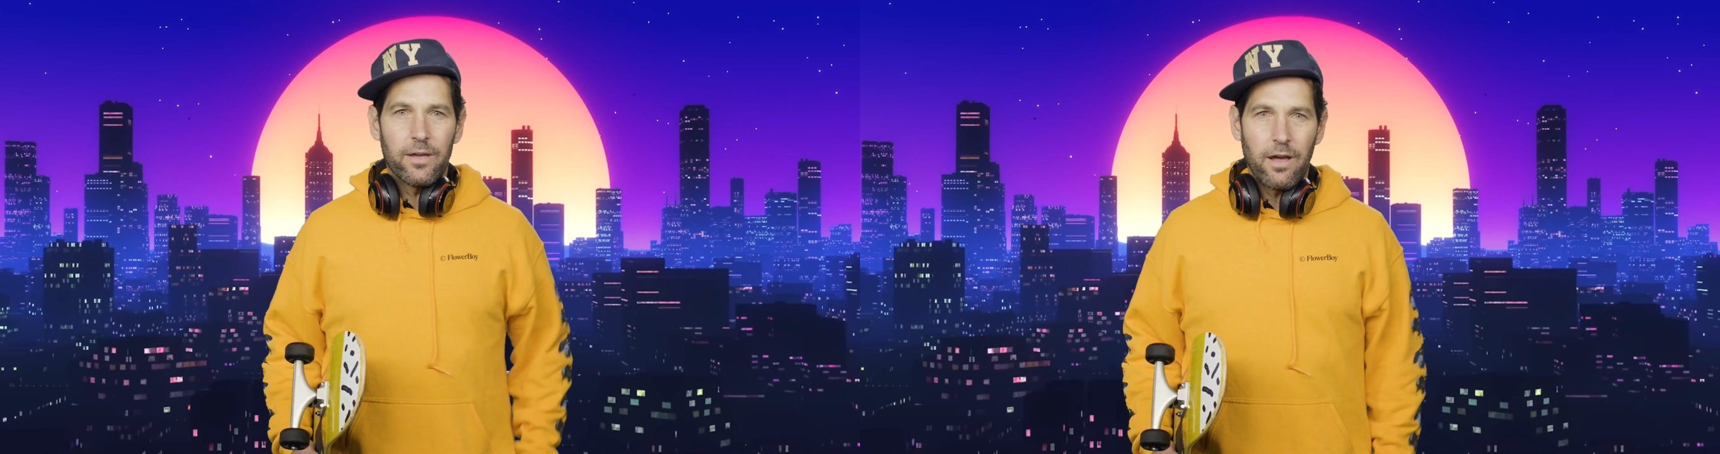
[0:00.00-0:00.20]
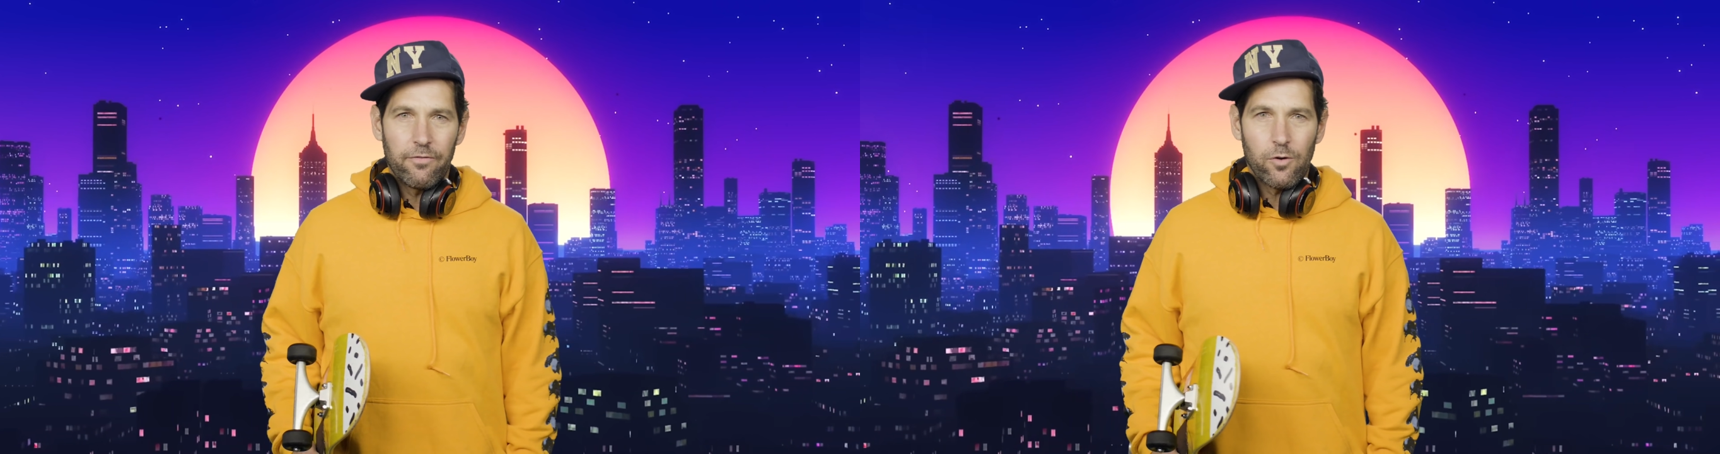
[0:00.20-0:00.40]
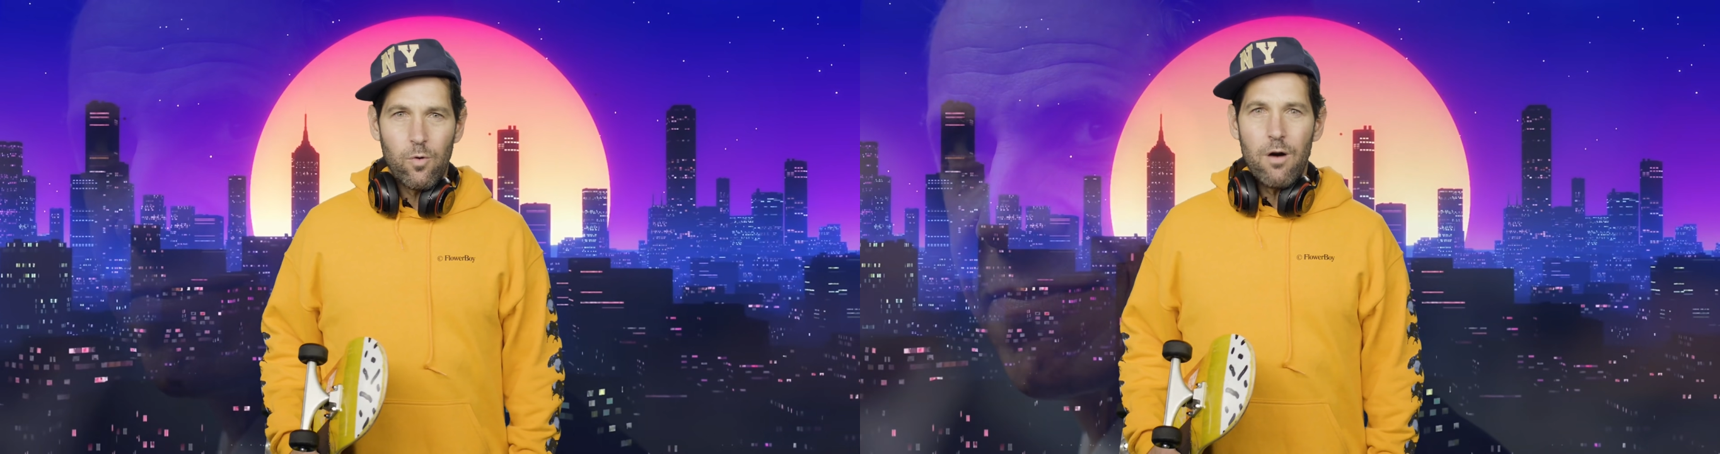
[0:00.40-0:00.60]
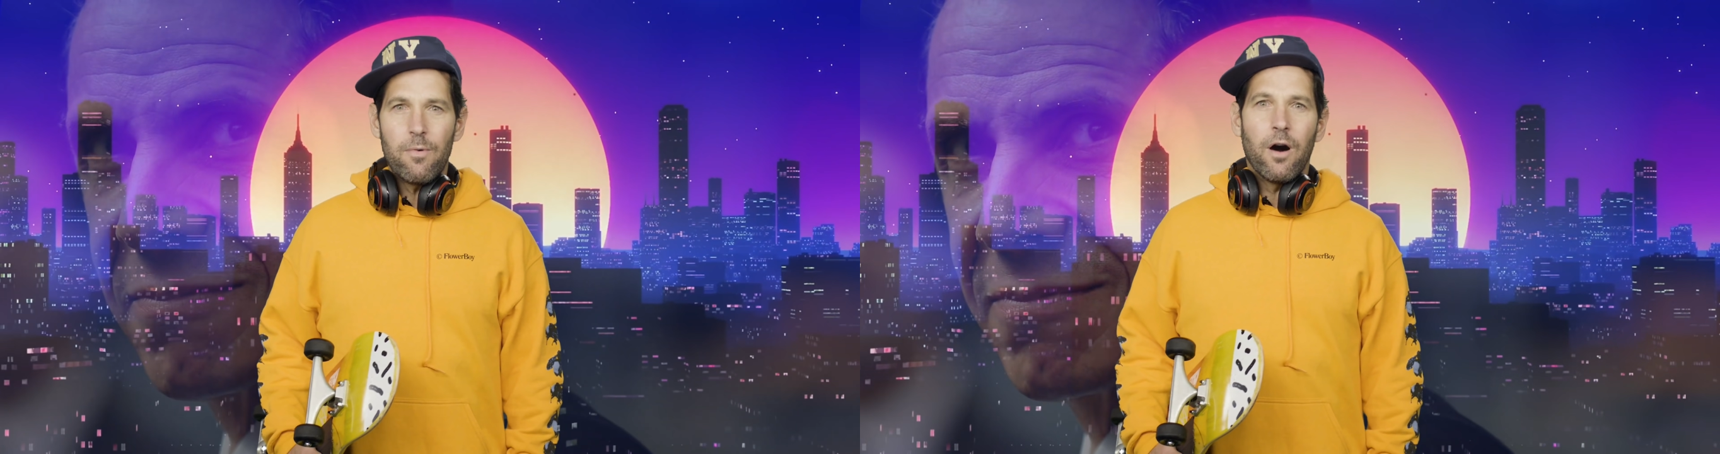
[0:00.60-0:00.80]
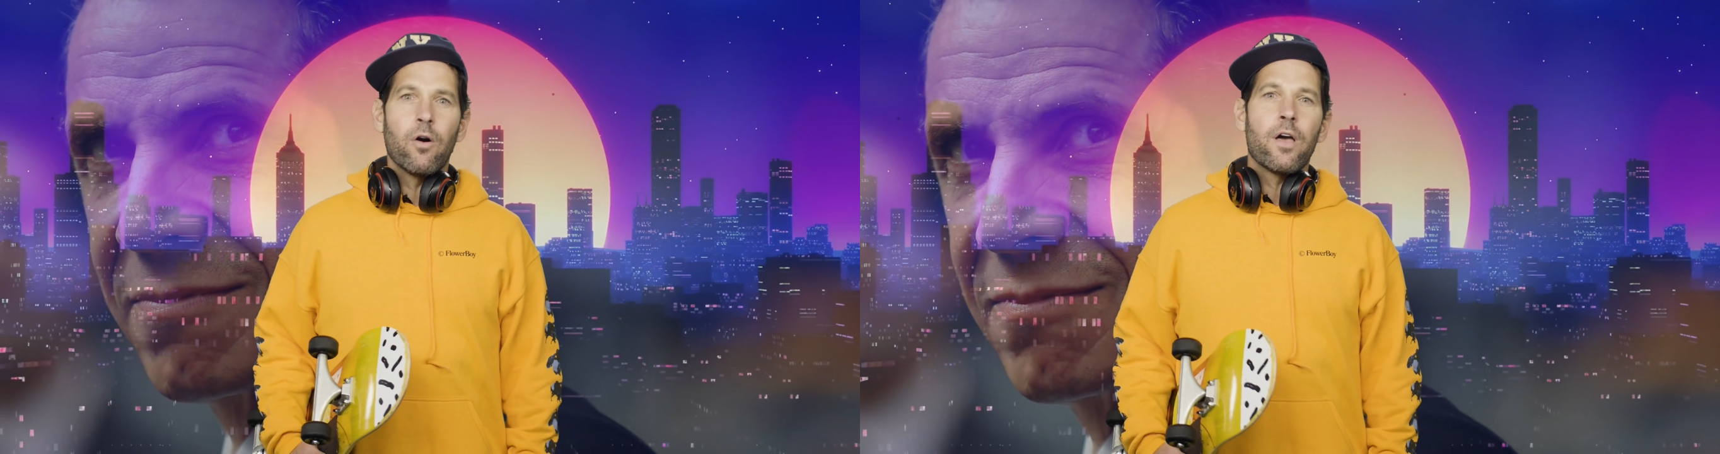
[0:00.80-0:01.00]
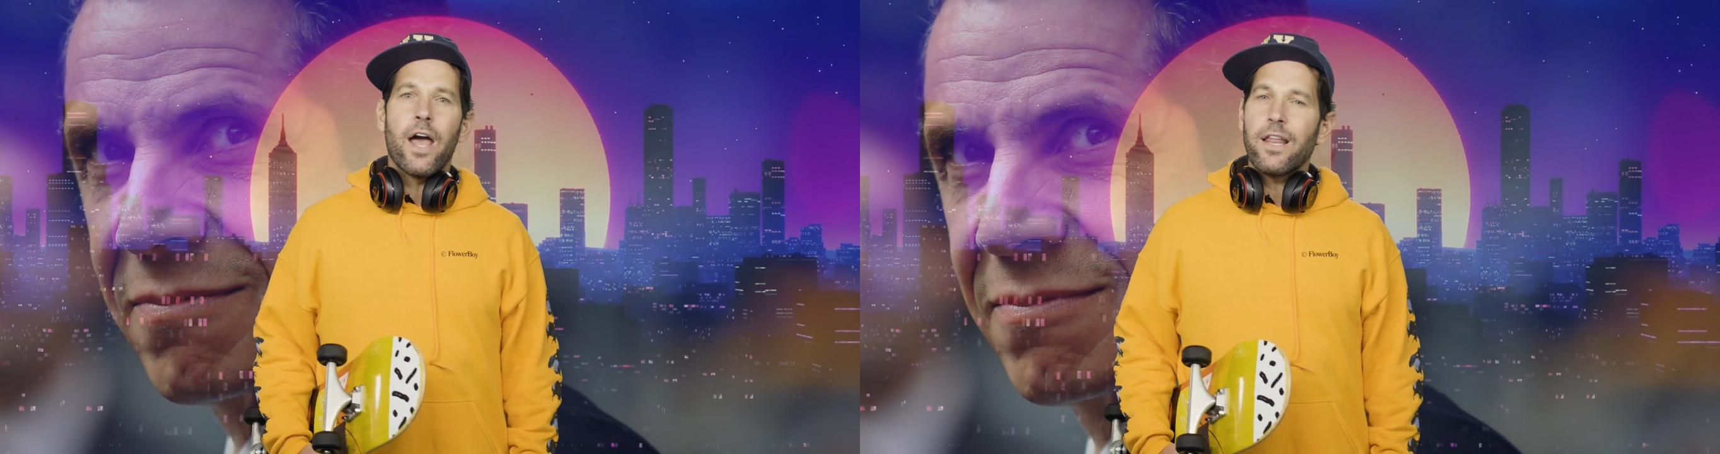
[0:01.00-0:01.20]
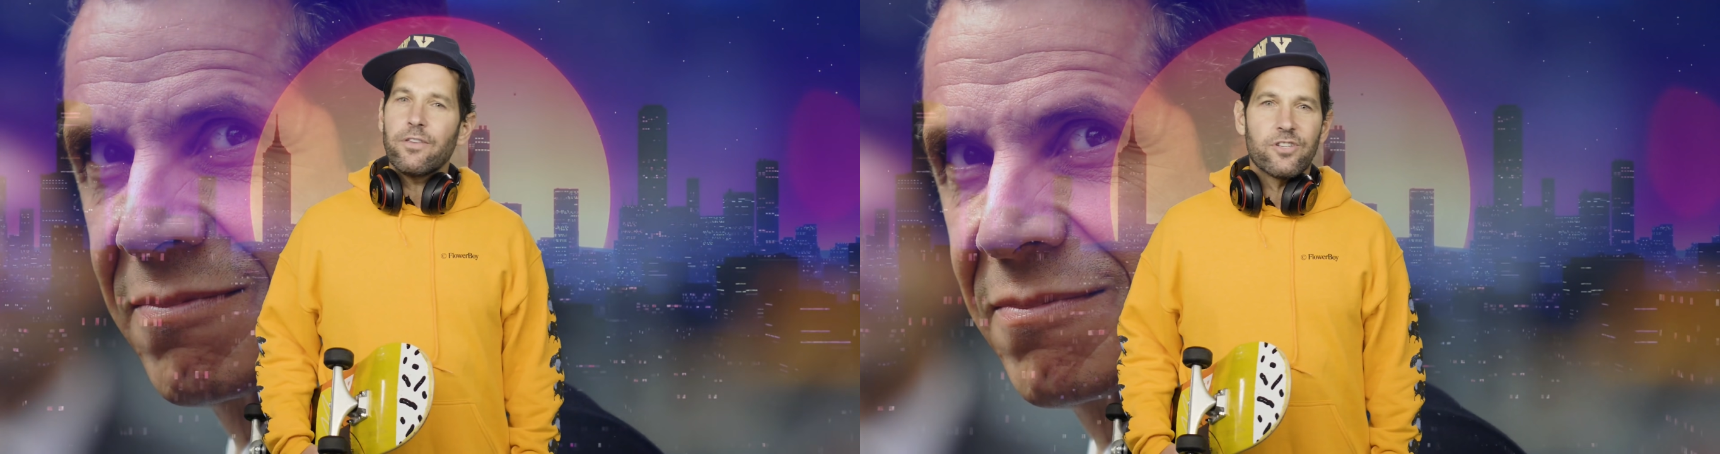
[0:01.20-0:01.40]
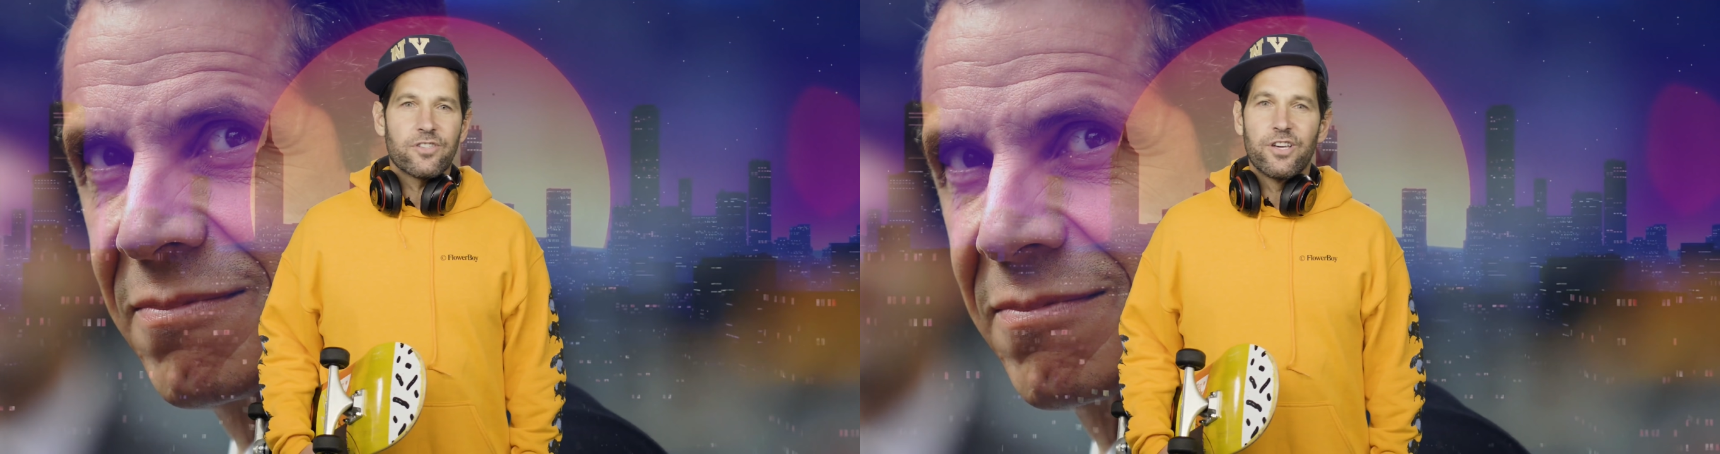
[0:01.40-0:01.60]
Governor Cuomo, and
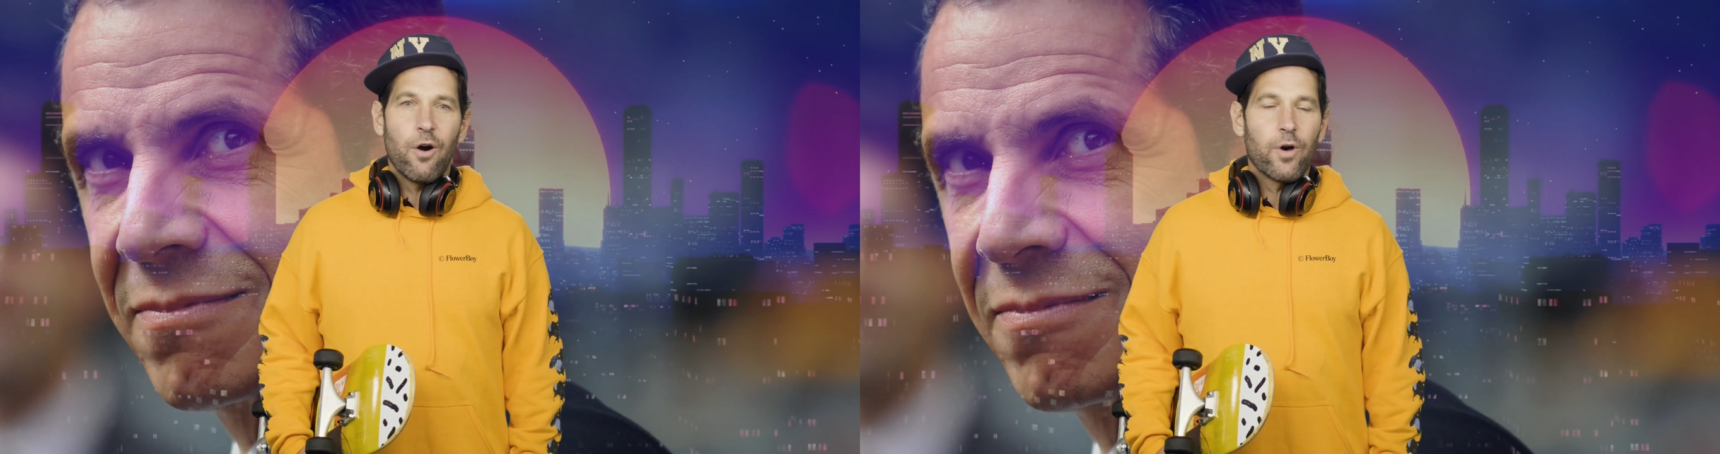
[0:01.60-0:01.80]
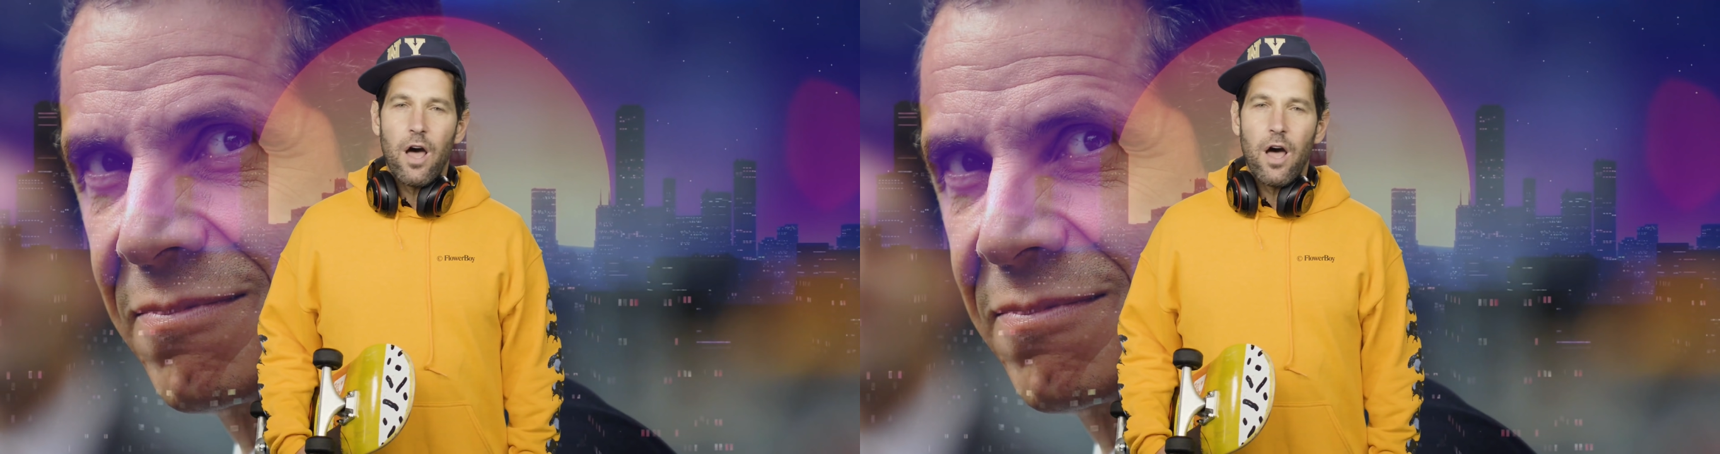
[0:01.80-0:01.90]
he's just going